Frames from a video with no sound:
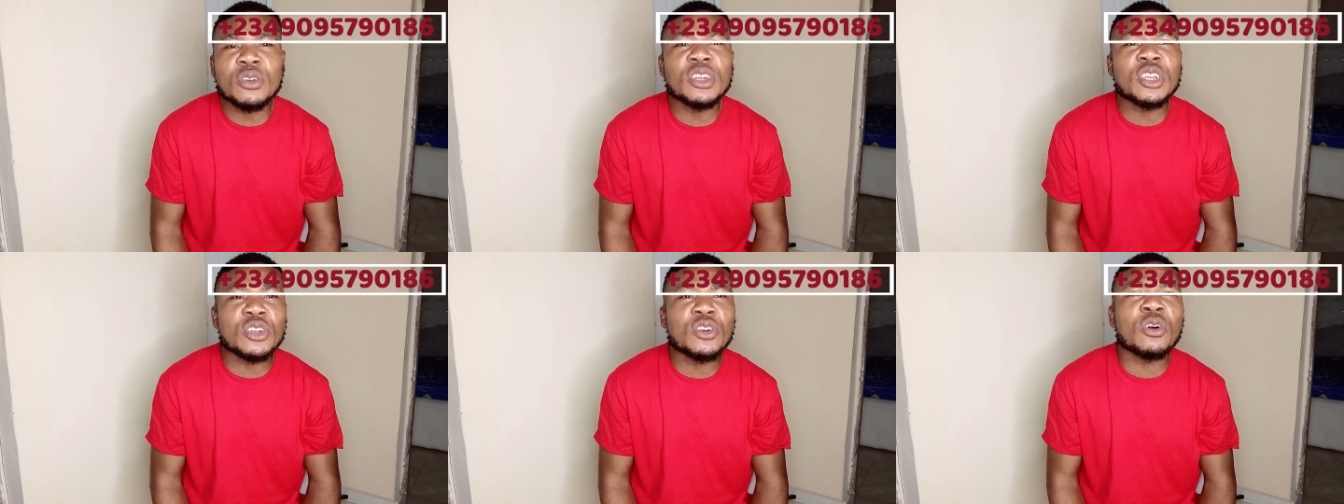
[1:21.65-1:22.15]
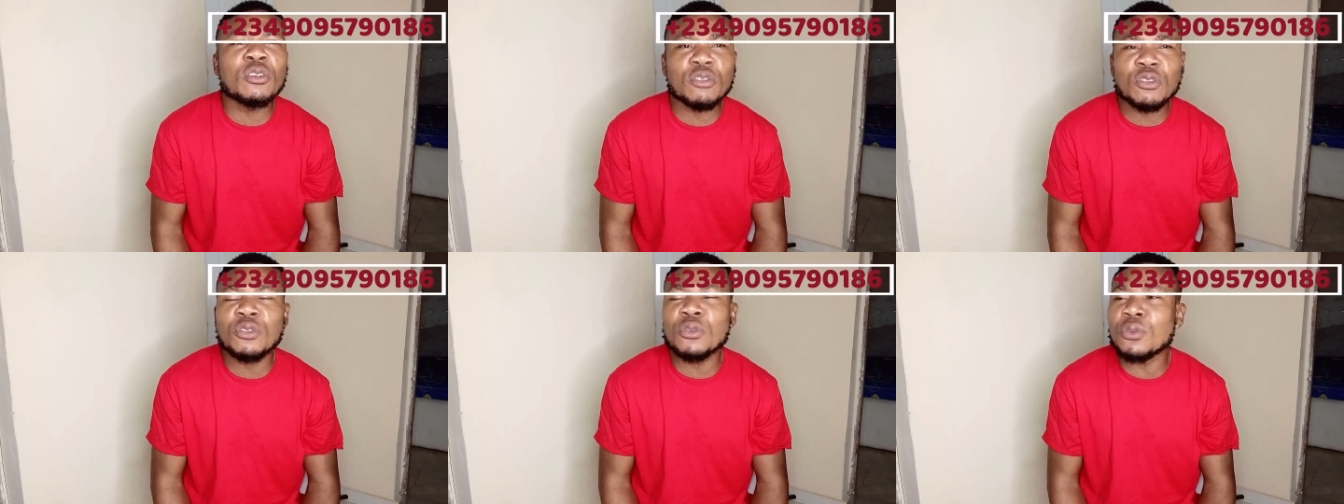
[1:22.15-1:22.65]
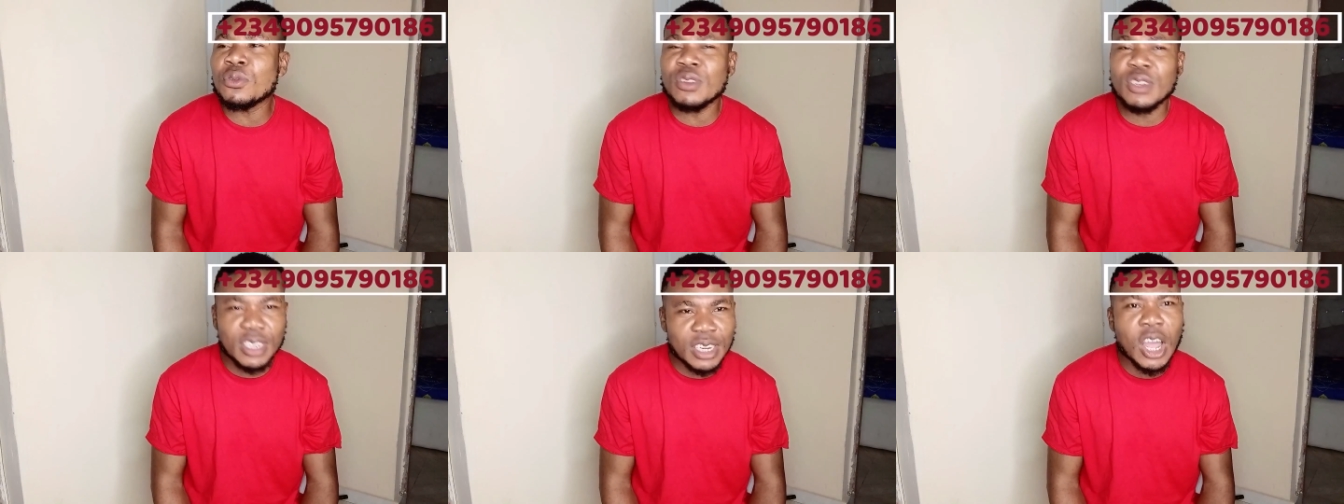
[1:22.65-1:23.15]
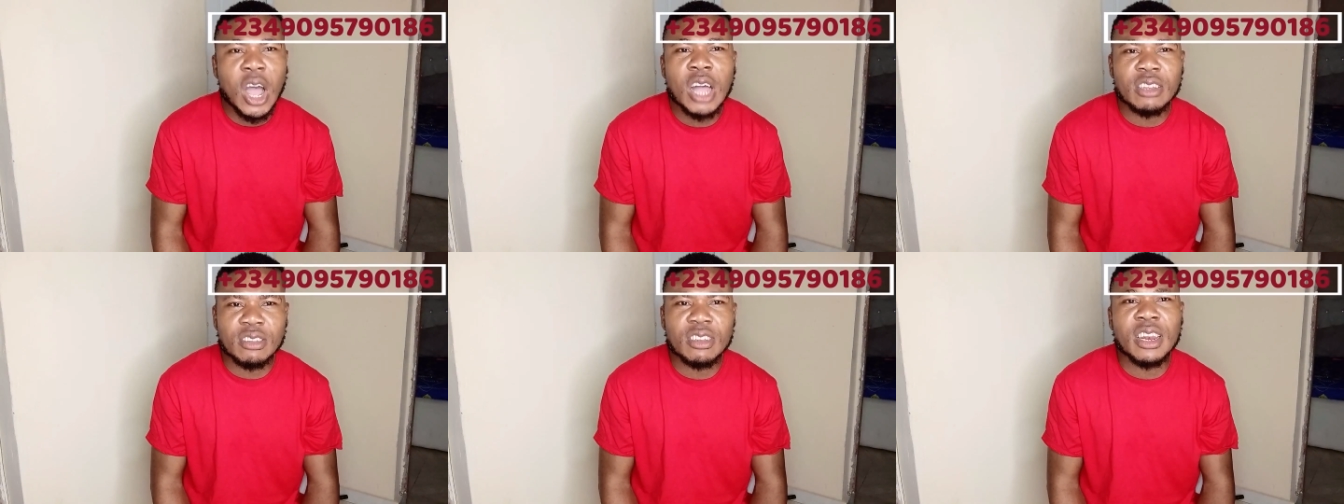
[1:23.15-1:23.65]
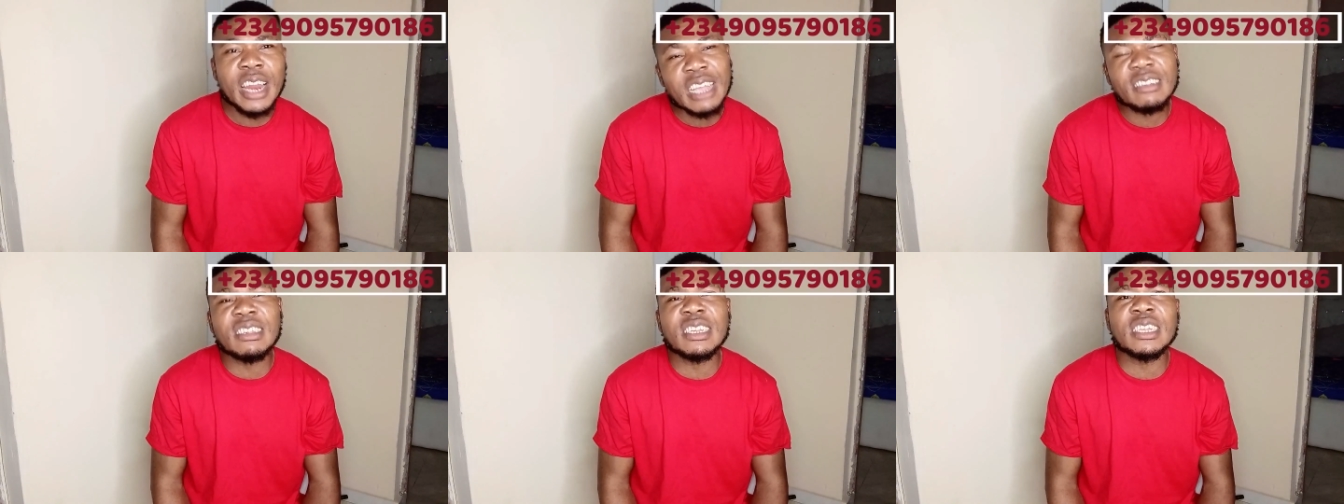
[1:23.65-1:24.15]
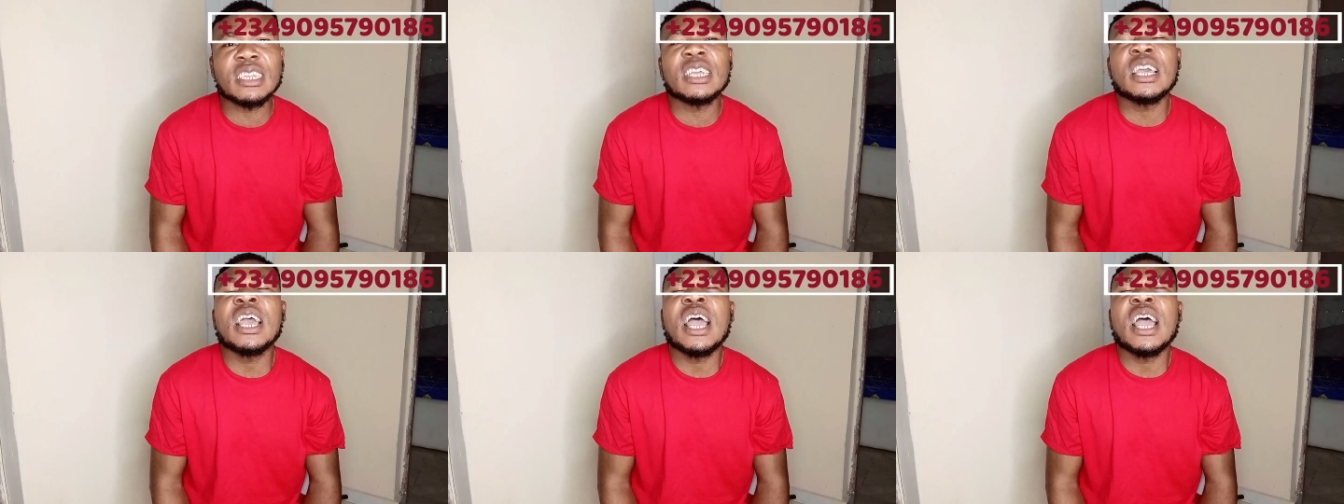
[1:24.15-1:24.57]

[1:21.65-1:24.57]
really gone through that lesson.